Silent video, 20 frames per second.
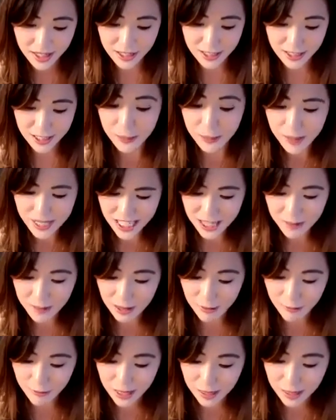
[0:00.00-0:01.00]
Nobody in
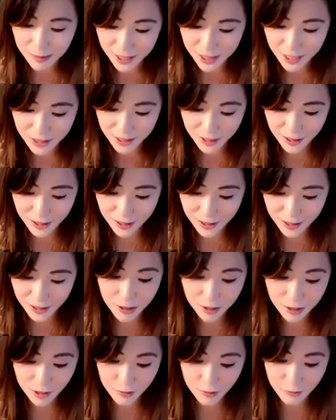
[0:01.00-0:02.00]
my family called my
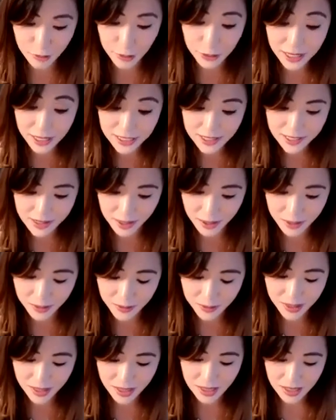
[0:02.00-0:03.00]
mother Florence, though.